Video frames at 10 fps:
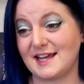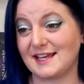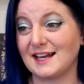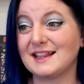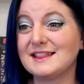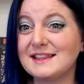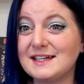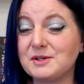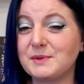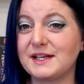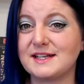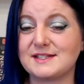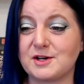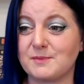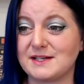to take it a little bit
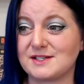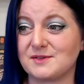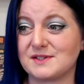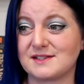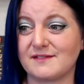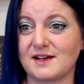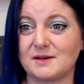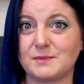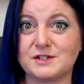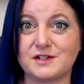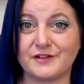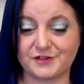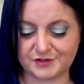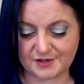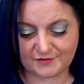easy on myself because I've got a bunch of
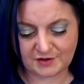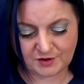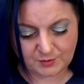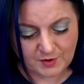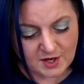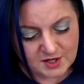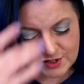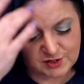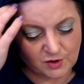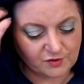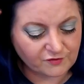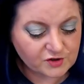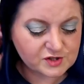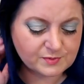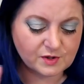other stuff to do. So the
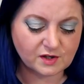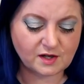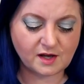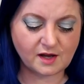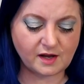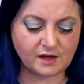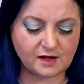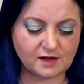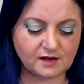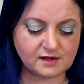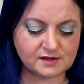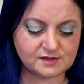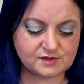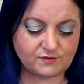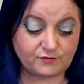first book
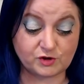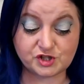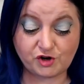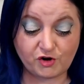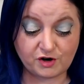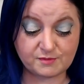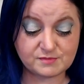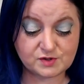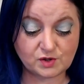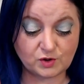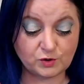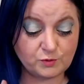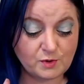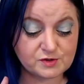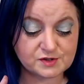is for Charms,
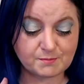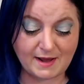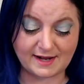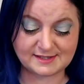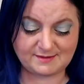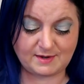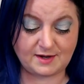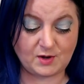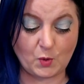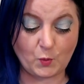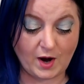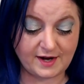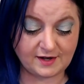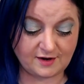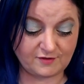Lumos Maxima,
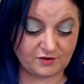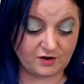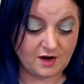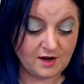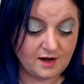white cover.